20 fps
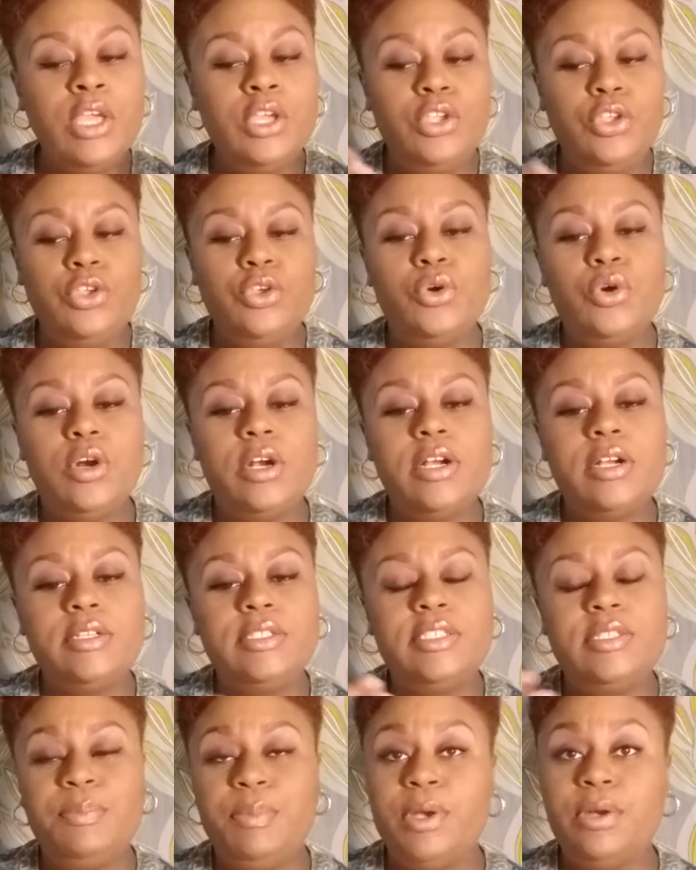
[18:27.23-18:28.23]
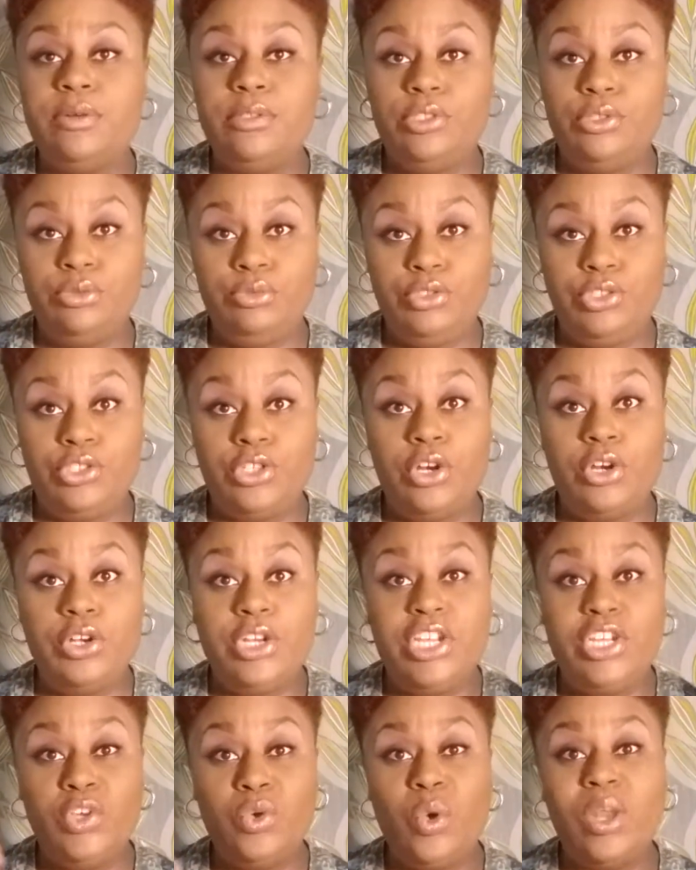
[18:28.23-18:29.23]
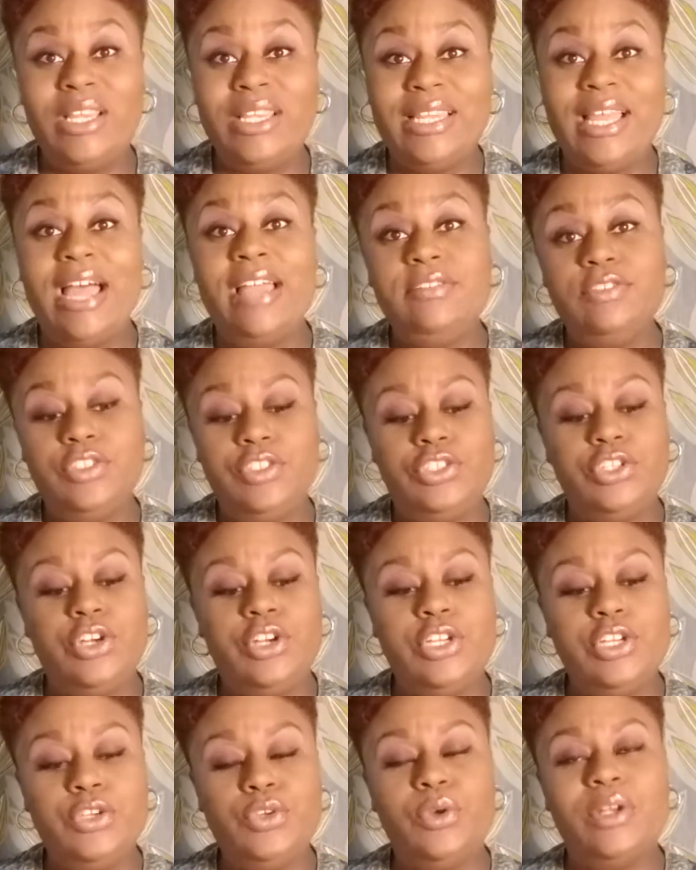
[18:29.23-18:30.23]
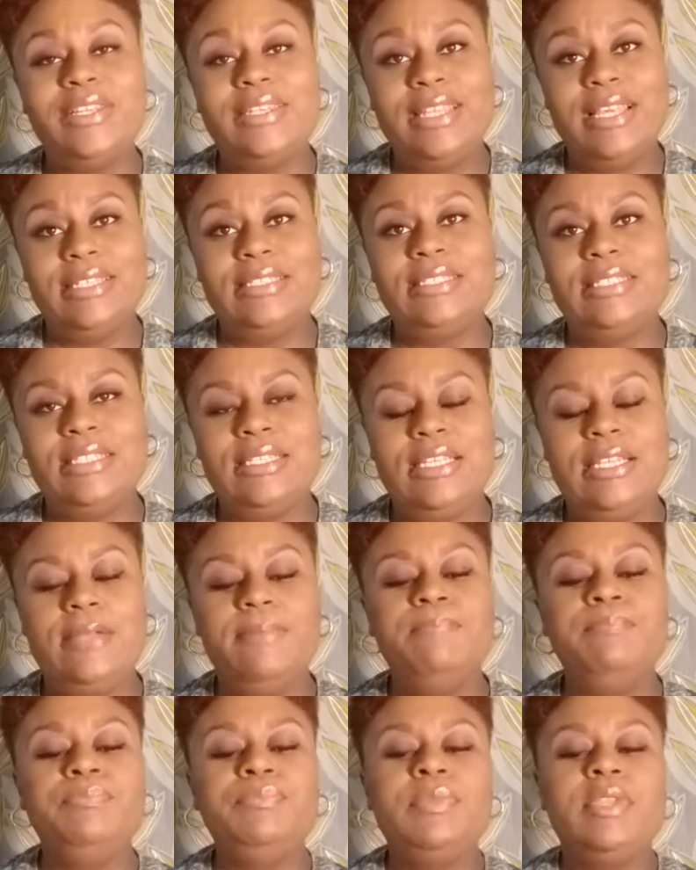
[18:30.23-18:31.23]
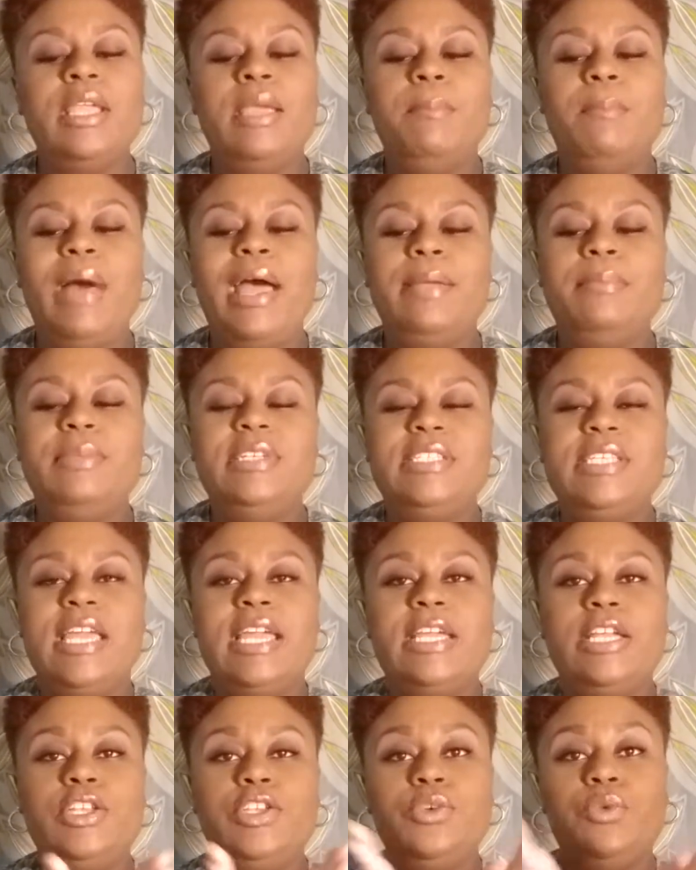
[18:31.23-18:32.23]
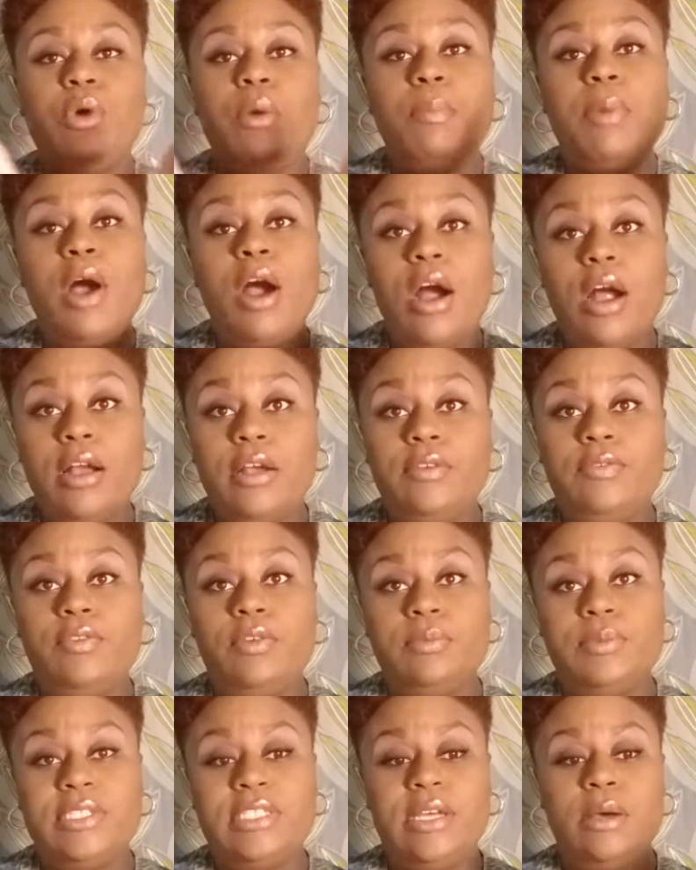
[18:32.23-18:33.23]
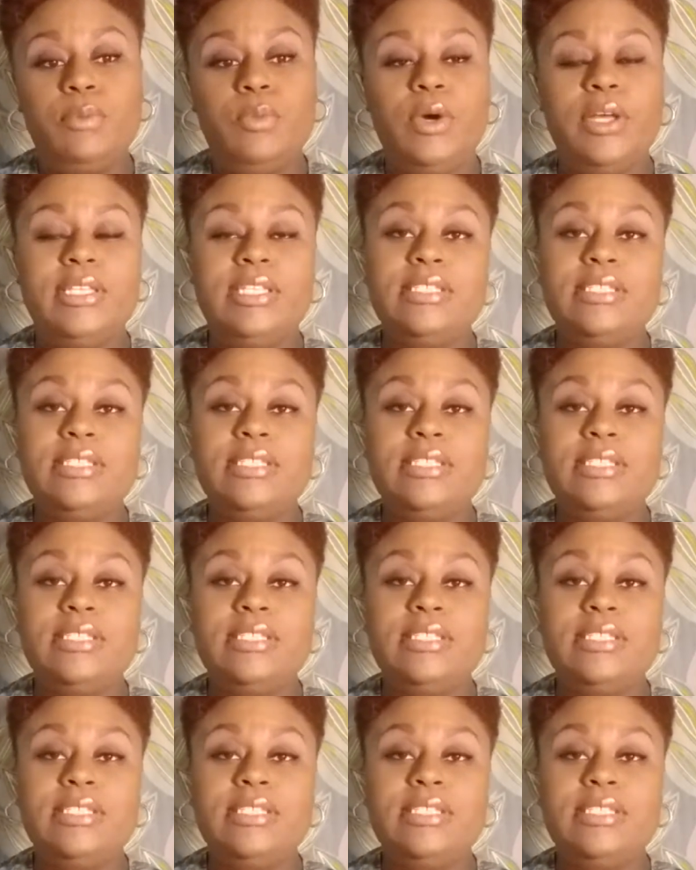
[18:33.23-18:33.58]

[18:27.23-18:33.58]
Your spiritual journey, your life's journey, your destiny might be taking you apart from someone.